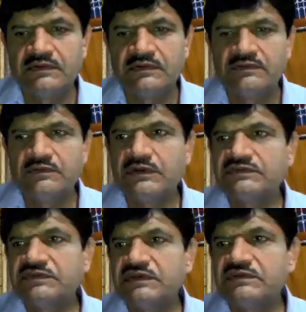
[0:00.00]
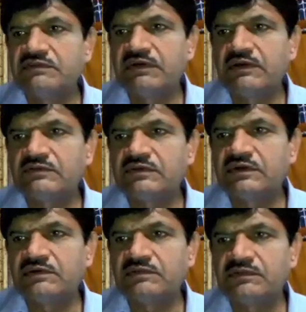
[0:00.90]
you can change the velocity
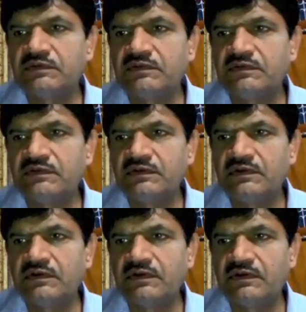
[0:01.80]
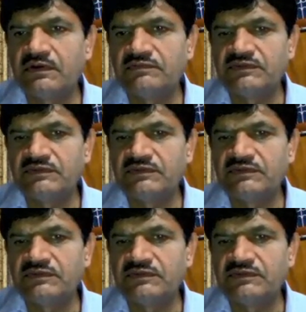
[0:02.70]
of